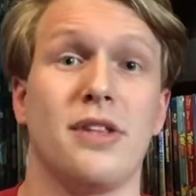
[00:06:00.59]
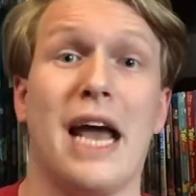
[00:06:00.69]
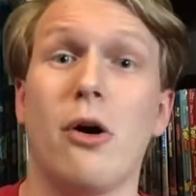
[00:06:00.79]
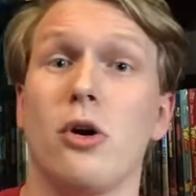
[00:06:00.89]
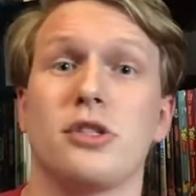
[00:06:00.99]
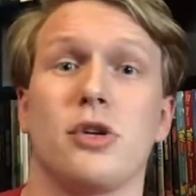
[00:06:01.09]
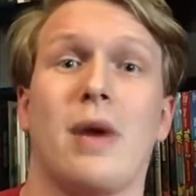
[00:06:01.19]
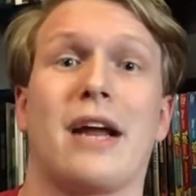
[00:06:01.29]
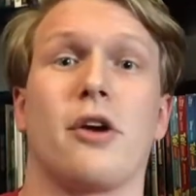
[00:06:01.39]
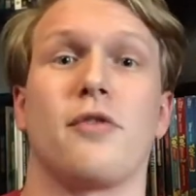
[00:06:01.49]
now holds the
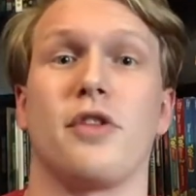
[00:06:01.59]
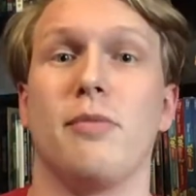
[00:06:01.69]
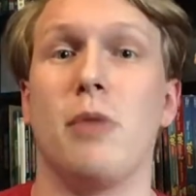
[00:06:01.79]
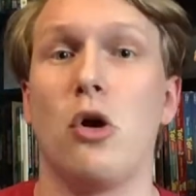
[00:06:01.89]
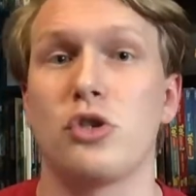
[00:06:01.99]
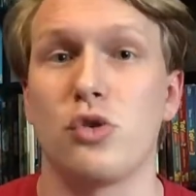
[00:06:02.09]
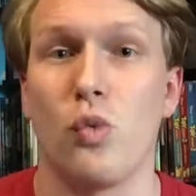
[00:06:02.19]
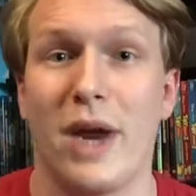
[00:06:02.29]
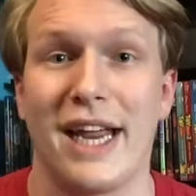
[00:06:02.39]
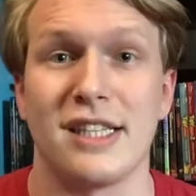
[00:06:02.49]
record for the most
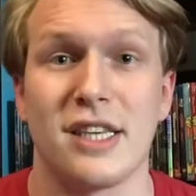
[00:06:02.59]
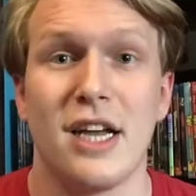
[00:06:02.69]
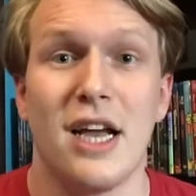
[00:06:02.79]
wins